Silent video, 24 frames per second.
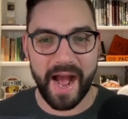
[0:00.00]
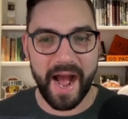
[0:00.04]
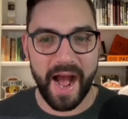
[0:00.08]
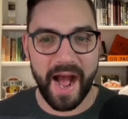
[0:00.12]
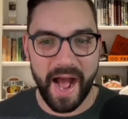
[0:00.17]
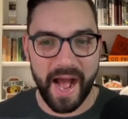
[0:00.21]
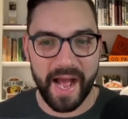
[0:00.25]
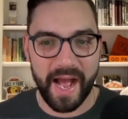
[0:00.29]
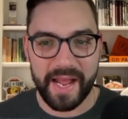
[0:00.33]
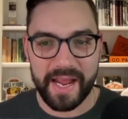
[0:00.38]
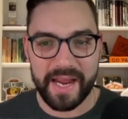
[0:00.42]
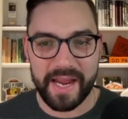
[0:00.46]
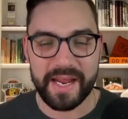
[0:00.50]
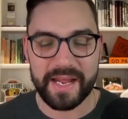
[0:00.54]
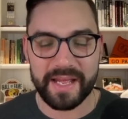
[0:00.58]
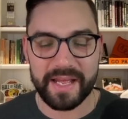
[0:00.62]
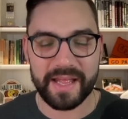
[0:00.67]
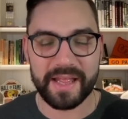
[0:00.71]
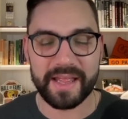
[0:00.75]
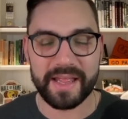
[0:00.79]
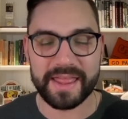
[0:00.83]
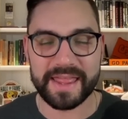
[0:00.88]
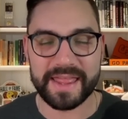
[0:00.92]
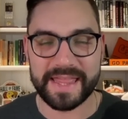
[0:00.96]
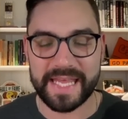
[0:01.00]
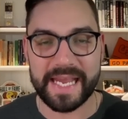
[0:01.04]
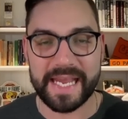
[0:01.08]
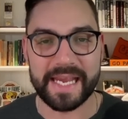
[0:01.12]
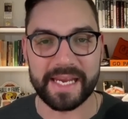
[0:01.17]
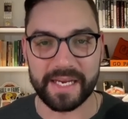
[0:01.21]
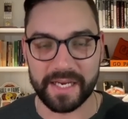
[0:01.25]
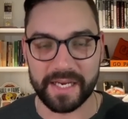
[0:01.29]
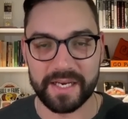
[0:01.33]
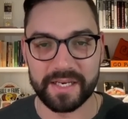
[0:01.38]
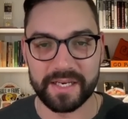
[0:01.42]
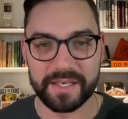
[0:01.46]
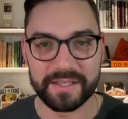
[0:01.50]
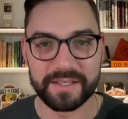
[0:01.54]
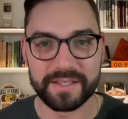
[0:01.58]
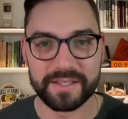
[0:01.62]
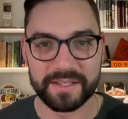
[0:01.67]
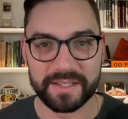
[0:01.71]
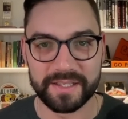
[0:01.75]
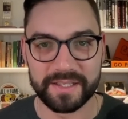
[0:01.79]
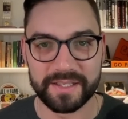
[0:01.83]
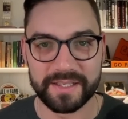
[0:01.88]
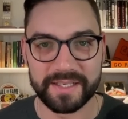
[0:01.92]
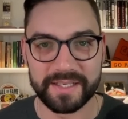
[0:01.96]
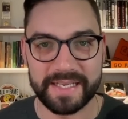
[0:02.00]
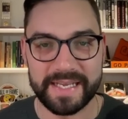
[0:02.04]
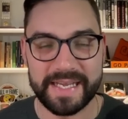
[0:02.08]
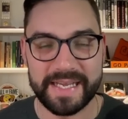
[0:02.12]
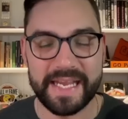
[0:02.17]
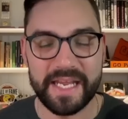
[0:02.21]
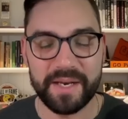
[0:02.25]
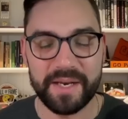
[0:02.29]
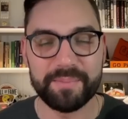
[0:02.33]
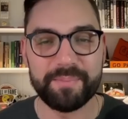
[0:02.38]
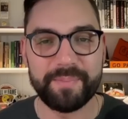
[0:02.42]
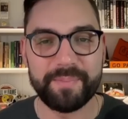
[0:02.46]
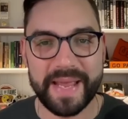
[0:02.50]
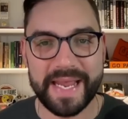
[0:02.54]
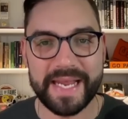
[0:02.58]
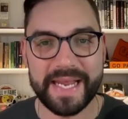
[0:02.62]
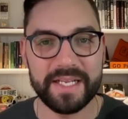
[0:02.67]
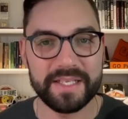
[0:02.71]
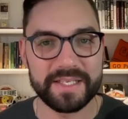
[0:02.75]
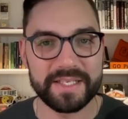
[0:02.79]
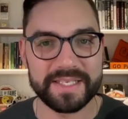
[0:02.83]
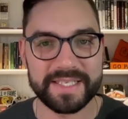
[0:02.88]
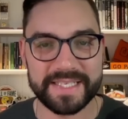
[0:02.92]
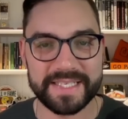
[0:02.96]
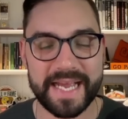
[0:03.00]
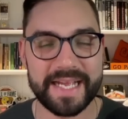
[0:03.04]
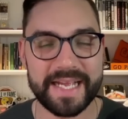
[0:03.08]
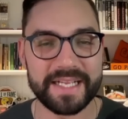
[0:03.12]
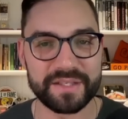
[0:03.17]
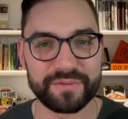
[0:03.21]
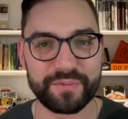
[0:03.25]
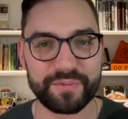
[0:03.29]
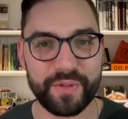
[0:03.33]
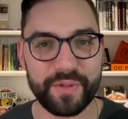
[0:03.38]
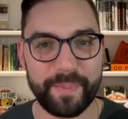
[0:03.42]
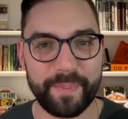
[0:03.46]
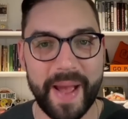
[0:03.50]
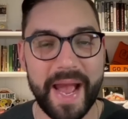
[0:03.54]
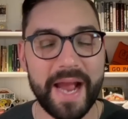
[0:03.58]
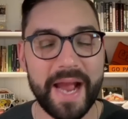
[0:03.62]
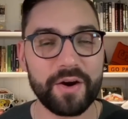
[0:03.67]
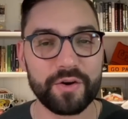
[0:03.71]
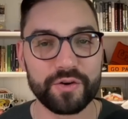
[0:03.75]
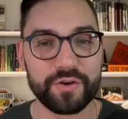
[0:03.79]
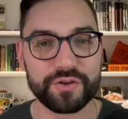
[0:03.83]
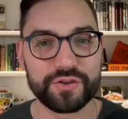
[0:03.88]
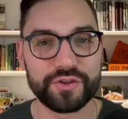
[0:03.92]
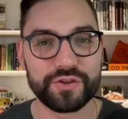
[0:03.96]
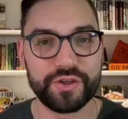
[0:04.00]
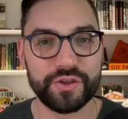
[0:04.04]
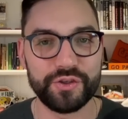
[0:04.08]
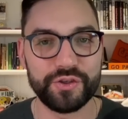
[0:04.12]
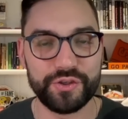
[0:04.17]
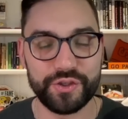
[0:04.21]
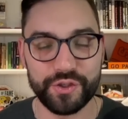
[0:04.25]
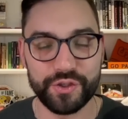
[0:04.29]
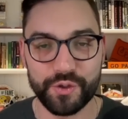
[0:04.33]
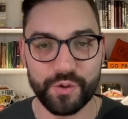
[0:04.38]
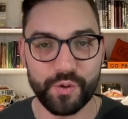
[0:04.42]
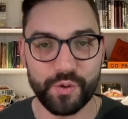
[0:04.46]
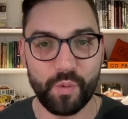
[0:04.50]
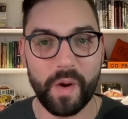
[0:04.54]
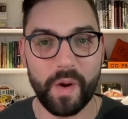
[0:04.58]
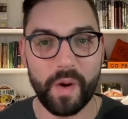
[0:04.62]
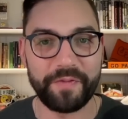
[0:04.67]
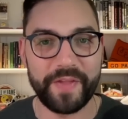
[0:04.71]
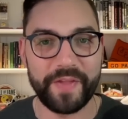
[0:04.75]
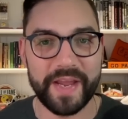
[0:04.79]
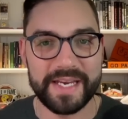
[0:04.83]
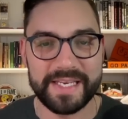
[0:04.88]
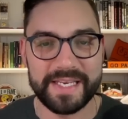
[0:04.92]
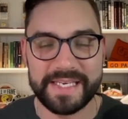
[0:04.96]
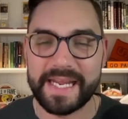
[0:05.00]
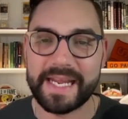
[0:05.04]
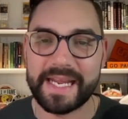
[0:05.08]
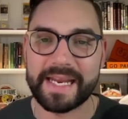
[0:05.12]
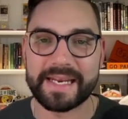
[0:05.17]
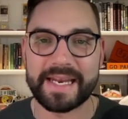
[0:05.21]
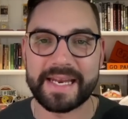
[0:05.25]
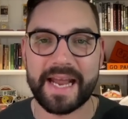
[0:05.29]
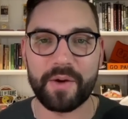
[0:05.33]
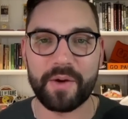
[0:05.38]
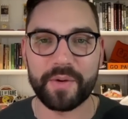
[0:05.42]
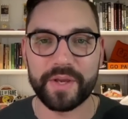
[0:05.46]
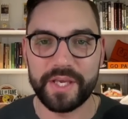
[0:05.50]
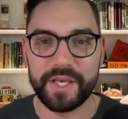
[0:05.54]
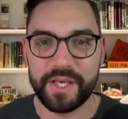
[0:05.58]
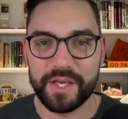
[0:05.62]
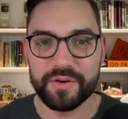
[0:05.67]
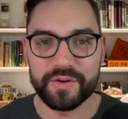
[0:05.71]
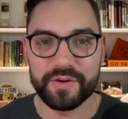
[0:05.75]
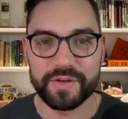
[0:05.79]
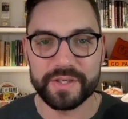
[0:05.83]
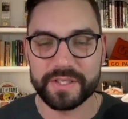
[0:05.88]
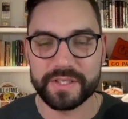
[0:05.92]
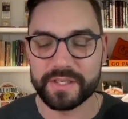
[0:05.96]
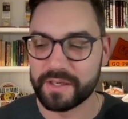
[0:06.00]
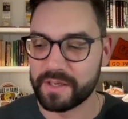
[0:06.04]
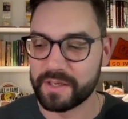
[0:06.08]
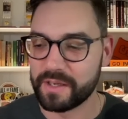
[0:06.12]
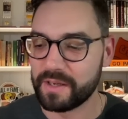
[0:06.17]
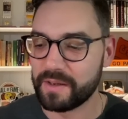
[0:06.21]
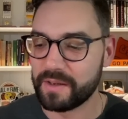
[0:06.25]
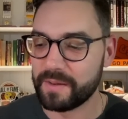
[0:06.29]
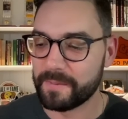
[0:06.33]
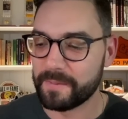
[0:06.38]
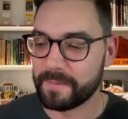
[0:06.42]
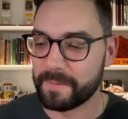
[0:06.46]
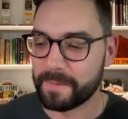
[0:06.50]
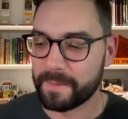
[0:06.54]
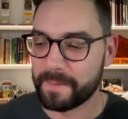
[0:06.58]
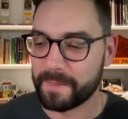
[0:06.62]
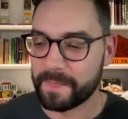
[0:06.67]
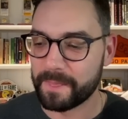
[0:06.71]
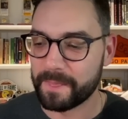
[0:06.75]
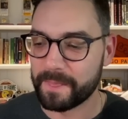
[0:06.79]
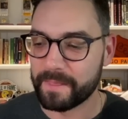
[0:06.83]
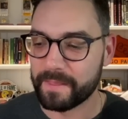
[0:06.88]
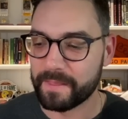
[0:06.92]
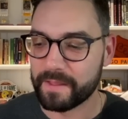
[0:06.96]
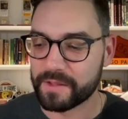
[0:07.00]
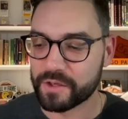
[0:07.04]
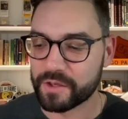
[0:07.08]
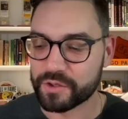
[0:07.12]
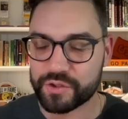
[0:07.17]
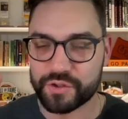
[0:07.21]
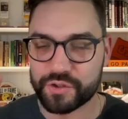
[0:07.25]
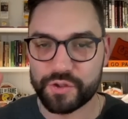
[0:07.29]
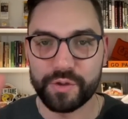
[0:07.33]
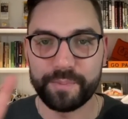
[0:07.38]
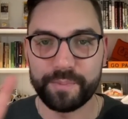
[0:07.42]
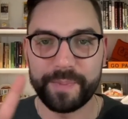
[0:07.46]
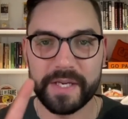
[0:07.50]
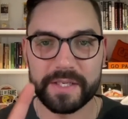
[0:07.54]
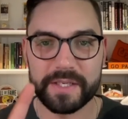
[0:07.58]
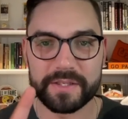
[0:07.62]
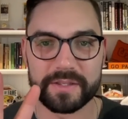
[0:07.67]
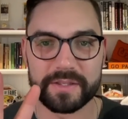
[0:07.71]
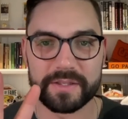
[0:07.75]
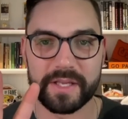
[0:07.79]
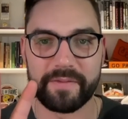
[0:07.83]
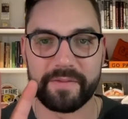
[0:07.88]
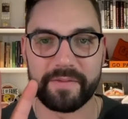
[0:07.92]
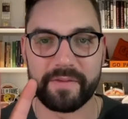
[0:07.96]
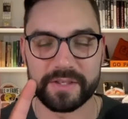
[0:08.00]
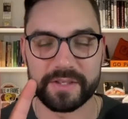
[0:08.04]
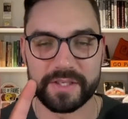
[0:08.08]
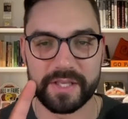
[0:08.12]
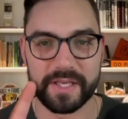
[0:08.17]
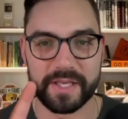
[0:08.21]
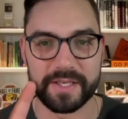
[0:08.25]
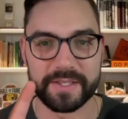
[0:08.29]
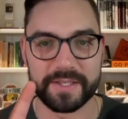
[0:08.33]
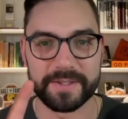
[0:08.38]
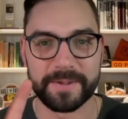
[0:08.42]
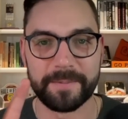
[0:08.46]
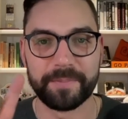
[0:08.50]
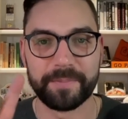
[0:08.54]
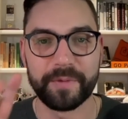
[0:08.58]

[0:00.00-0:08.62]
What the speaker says: I think it made sense for the Packers to do what they did. Now, there's two pieces to this.